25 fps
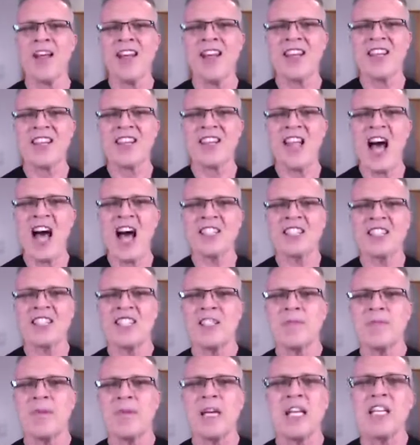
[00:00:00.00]
Loss
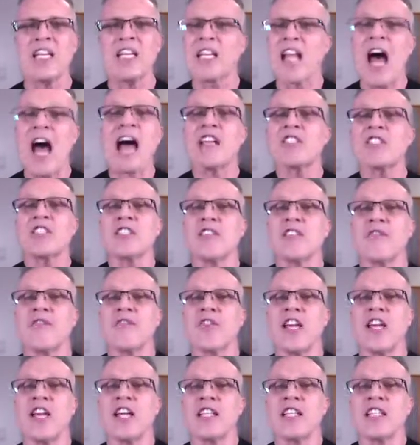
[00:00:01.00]
can mean lots of
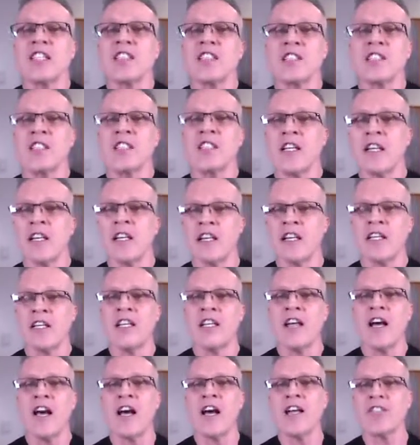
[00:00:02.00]
things
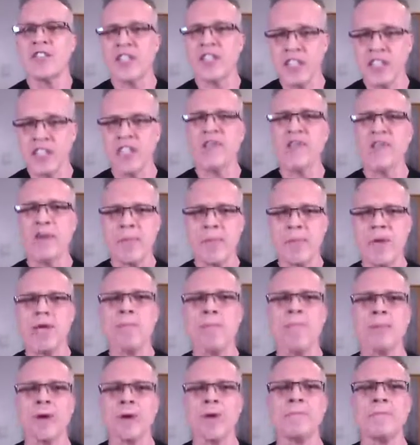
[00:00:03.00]
to different
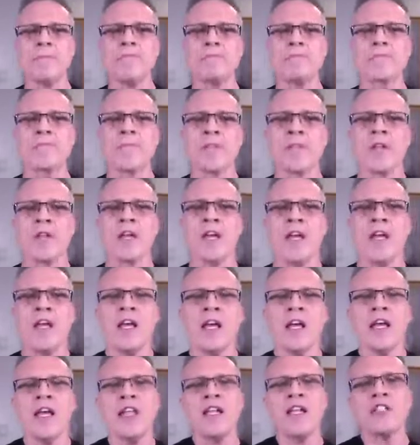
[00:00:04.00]
people.
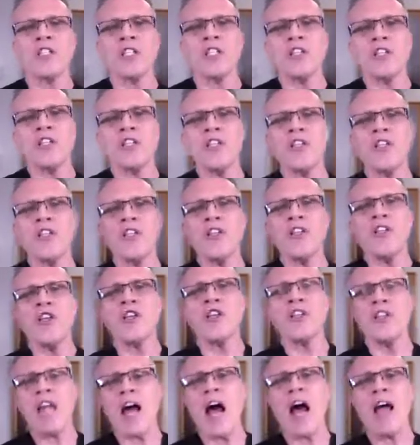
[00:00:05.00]
It has occurred in
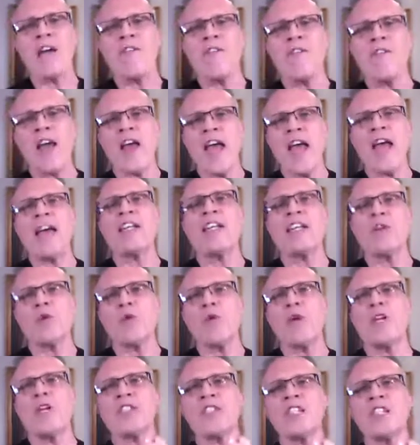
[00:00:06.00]
your life and it
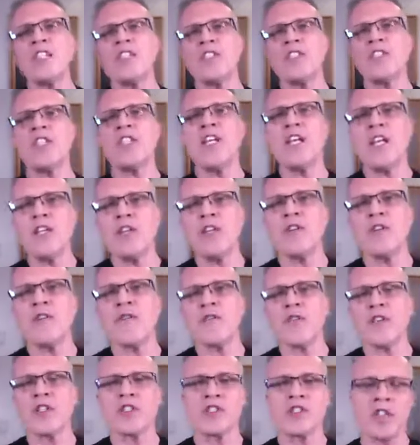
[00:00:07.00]
will continue
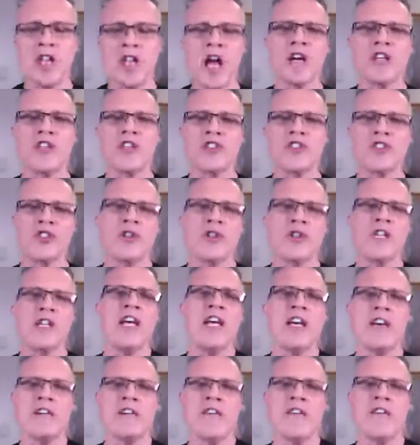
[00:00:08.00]
for as long as you
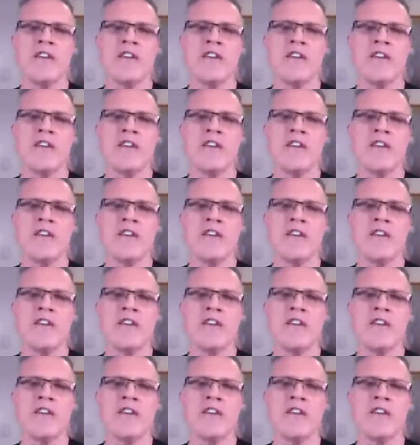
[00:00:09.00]
live.